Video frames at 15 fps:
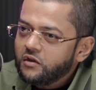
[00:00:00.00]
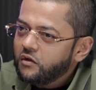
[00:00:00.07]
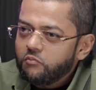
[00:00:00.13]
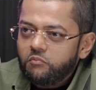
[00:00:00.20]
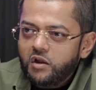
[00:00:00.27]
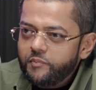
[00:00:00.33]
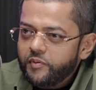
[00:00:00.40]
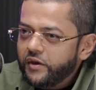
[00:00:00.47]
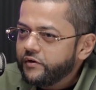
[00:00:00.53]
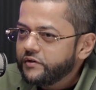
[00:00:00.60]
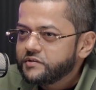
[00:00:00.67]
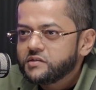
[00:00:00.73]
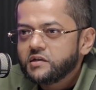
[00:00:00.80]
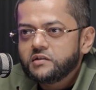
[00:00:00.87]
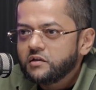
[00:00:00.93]
My parents
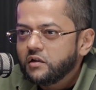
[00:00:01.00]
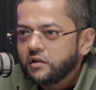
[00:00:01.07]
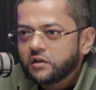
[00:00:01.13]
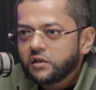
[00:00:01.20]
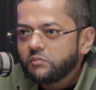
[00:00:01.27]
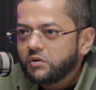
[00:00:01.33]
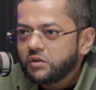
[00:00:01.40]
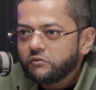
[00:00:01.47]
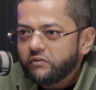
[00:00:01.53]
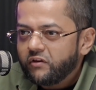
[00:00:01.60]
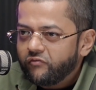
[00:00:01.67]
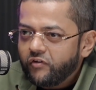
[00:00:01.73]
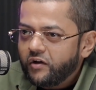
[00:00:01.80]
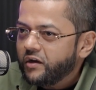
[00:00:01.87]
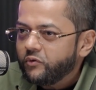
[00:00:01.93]
said, yalla, give me the
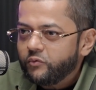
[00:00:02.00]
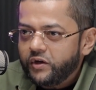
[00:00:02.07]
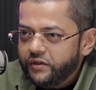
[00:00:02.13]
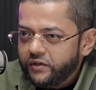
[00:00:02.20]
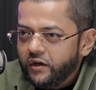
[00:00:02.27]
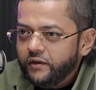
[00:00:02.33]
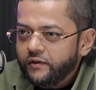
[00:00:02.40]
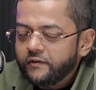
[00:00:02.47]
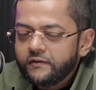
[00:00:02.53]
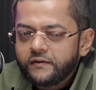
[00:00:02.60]
refund. We're done.